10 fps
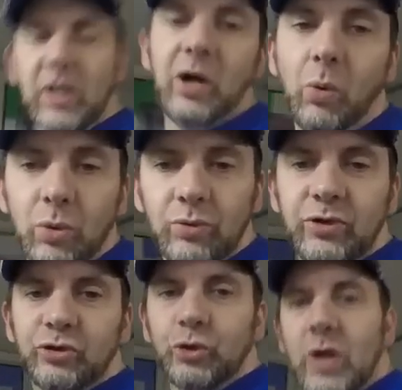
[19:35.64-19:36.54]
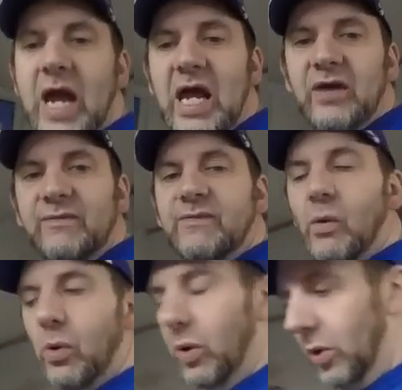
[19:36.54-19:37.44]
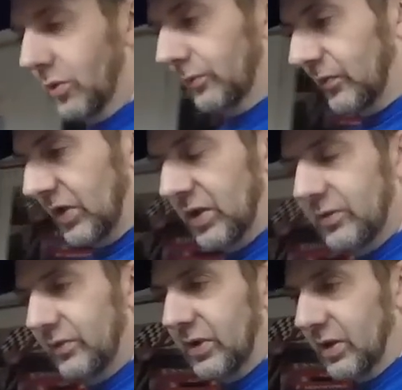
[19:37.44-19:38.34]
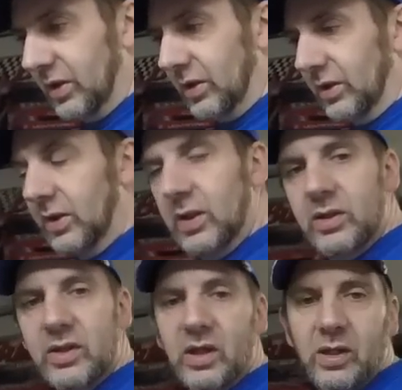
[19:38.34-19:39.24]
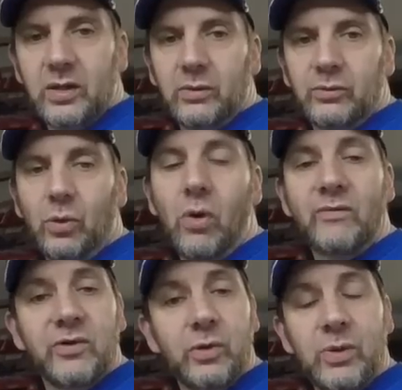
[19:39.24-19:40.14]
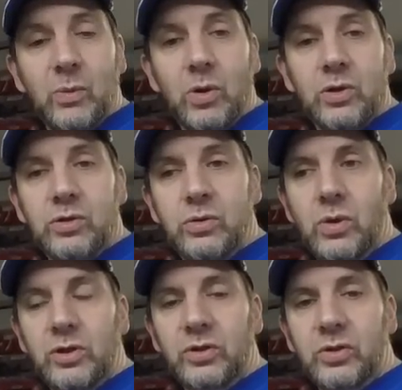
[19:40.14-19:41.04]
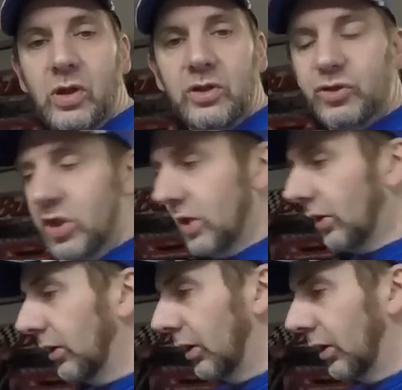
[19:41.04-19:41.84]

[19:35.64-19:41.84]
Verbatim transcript: I order the track for the the the oval that we want to do on the on the channel.